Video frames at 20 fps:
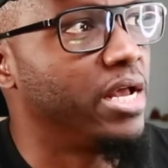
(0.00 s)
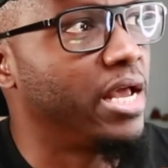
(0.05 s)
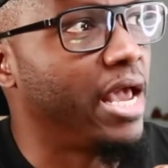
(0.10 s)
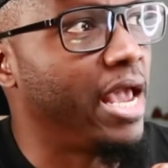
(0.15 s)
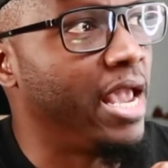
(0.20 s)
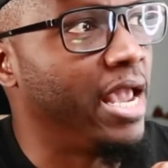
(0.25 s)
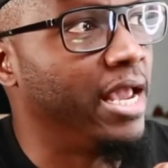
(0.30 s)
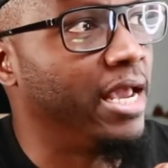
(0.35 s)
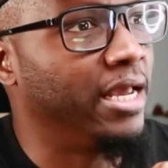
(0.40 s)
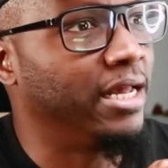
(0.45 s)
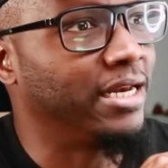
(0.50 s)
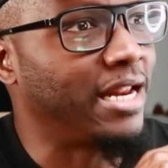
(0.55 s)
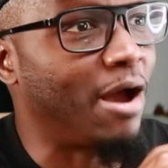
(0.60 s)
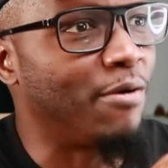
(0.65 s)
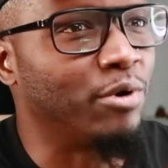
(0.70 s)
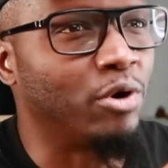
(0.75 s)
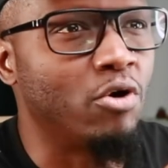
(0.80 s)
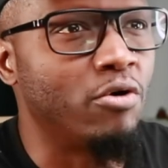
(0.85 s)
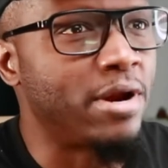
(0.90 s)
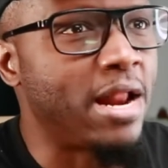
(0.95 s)
And I
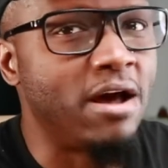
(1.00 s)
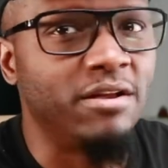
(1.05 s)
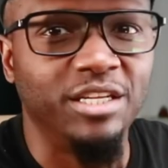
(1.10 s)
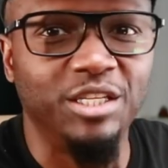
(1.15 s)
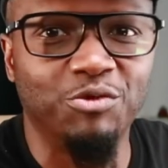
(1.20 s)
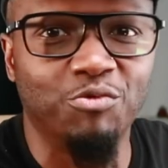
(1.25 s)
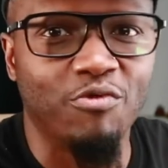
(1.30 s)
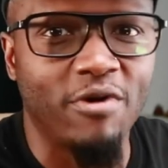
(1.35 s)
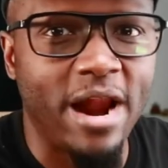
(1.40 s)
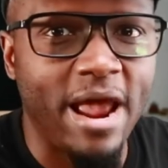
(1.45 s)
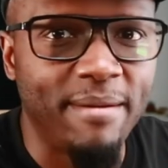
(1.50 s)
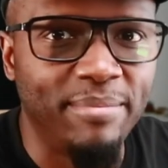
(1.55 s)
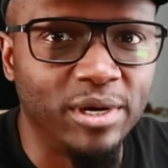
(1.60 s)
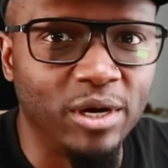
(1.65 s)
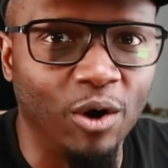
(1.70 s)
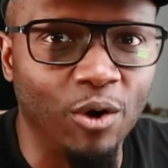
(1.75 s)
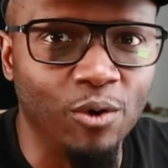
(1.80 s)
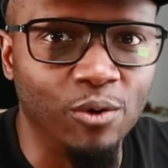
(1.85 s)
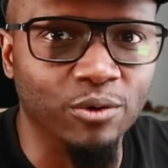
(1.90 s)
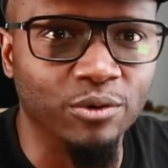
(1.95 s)
would go down these rabbit
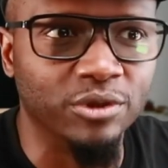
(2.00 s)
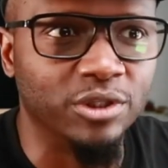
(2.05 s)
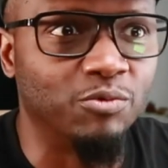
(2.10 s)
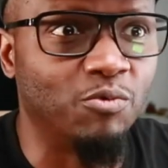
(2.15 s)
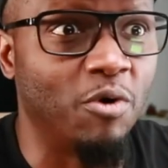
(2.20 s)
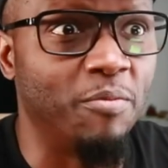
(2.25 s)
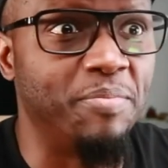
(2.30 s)
holes where